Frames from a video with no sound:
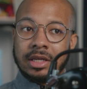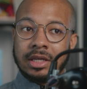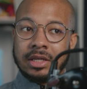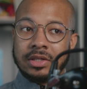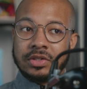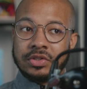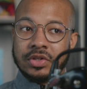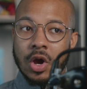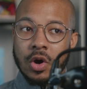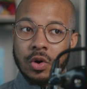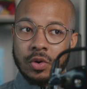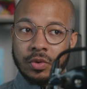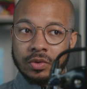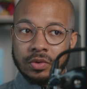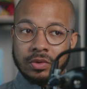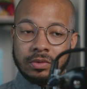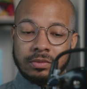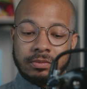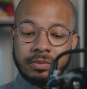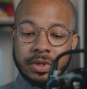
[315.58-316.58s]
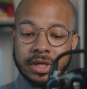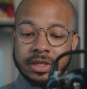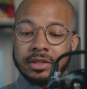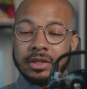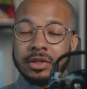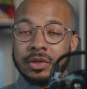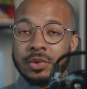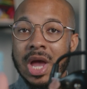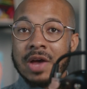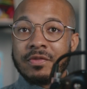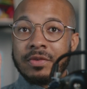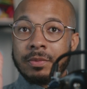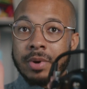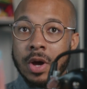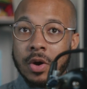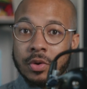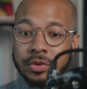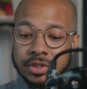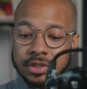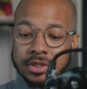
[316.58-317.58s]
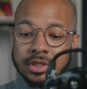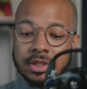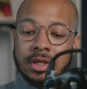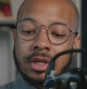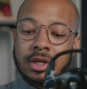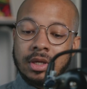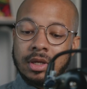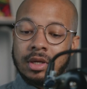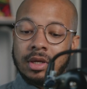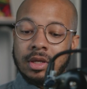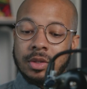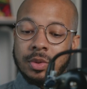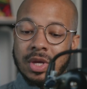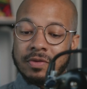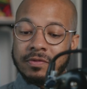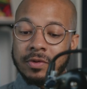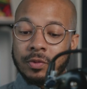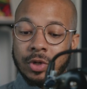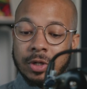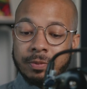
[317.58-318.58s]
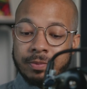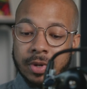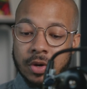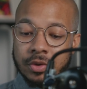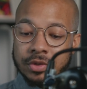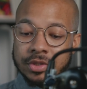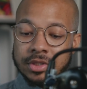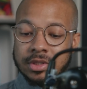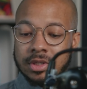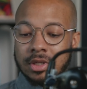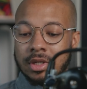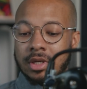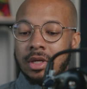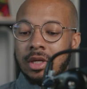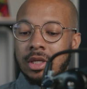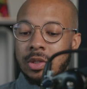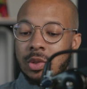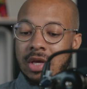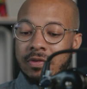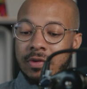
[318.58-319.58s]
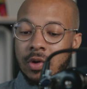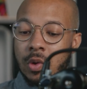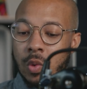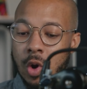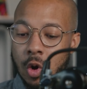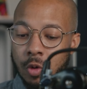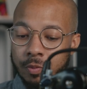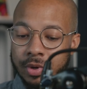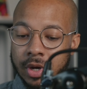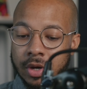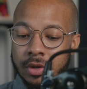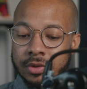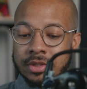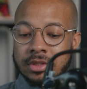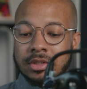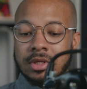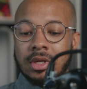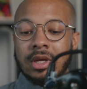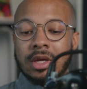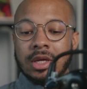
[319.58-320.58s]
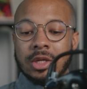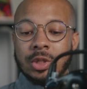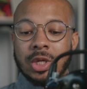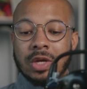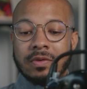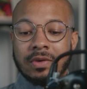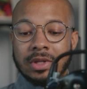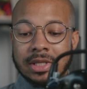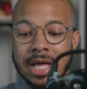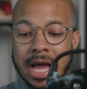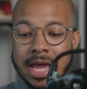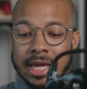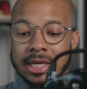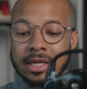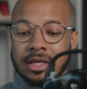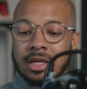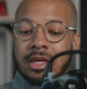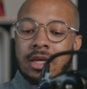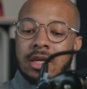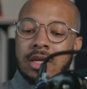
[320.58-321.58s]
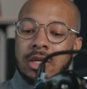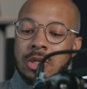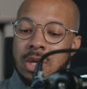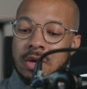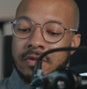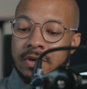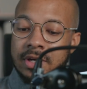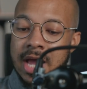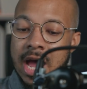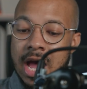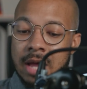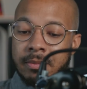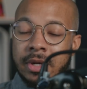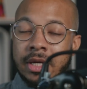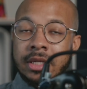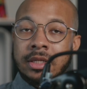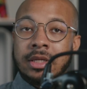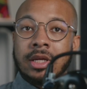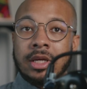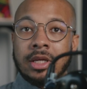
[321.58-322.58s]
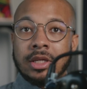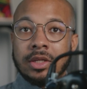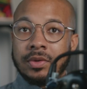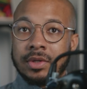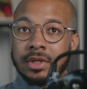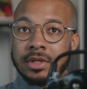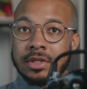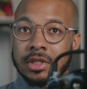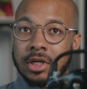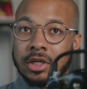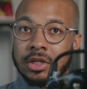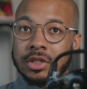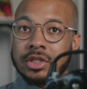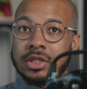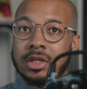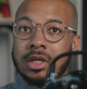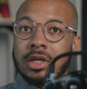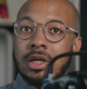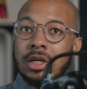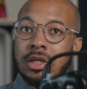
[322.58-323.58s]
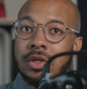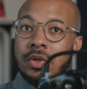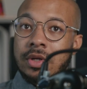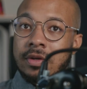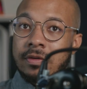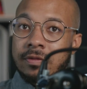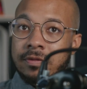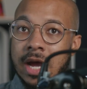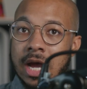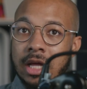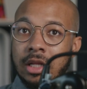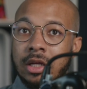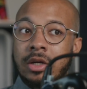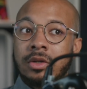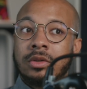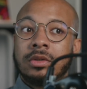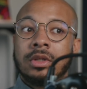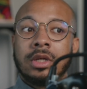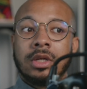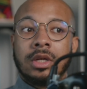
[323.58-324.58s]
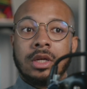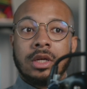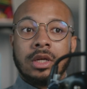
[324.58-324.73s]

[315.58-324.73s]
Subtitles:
a zone? But you have a post, you have a repost, you have a quote post, you have a like, you have a comment, you can search, you can follow.